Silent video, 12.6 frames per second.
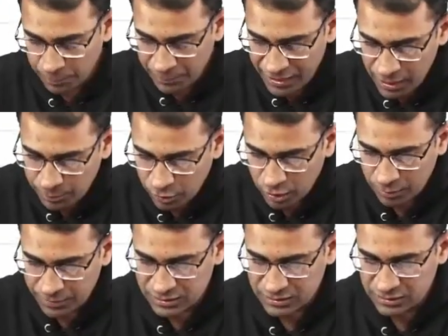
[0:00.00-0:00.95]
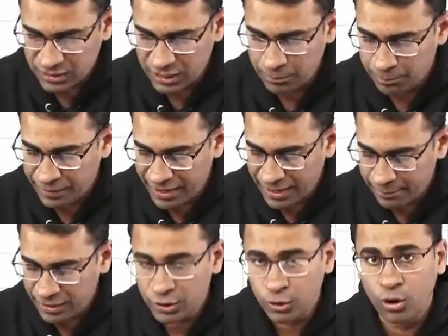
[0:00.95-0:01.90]
main problem is
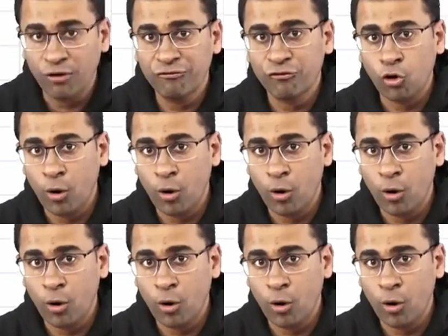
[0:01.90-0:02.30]
impairment of